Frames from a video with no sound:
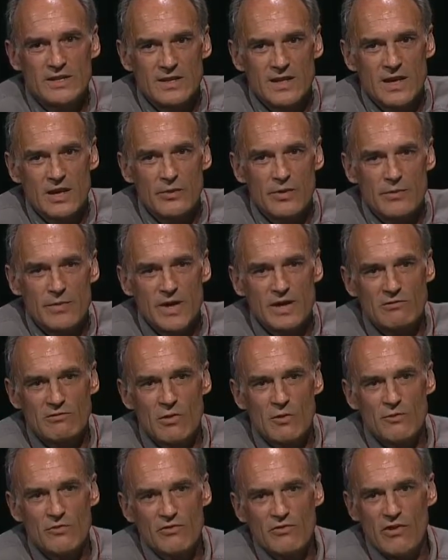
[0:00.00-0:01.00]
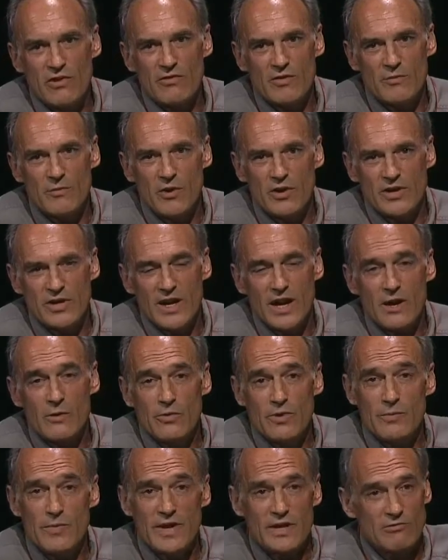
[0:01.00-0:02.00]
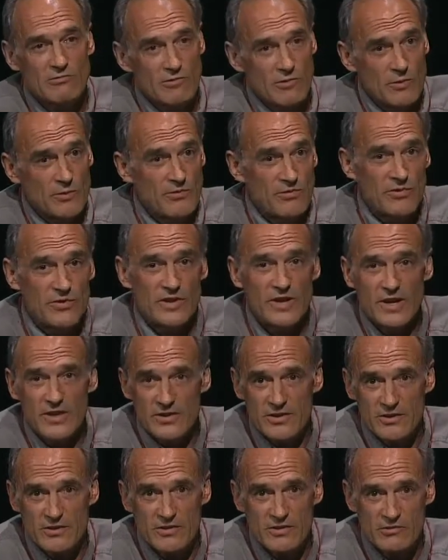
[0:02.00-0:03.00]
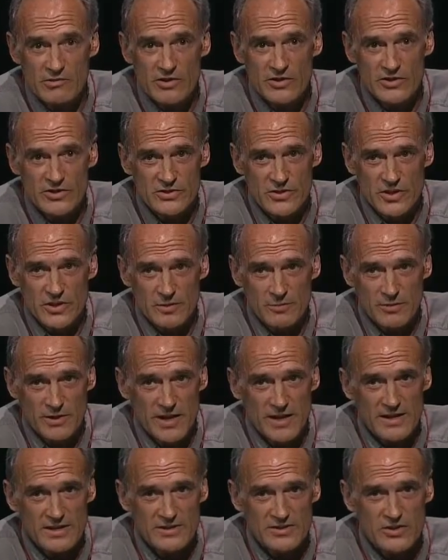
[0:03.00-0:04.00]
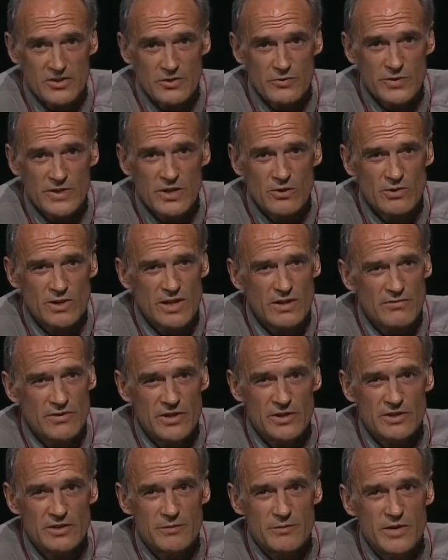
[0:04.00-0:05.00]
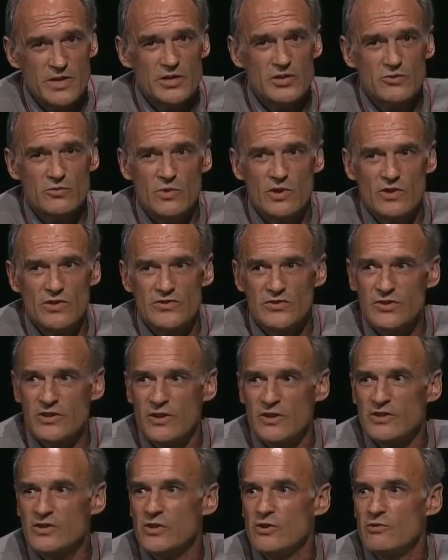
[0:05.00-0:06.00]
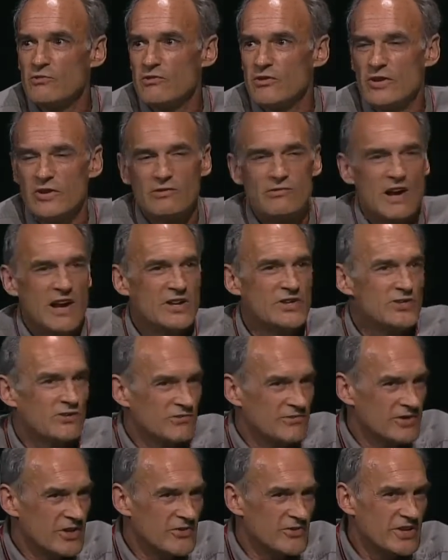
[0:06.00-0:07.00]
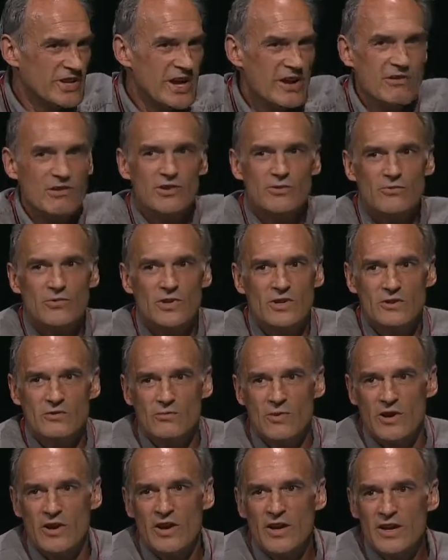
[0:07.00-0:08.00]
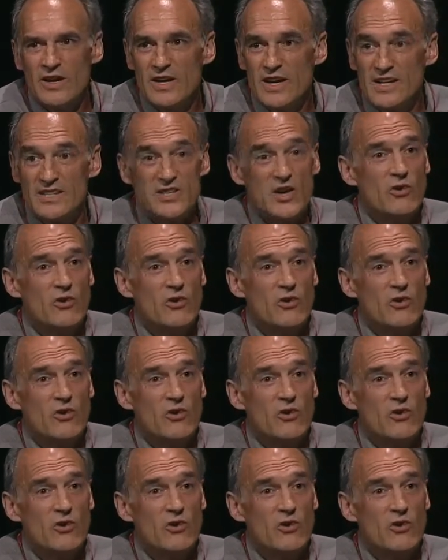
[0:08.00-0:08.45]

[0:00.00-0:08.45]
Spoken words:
how we make room for everybody, how we make room for the other creatures on the planet so that we don't live in a diminished world, so that our children and grandchildren don't inherit a world where it's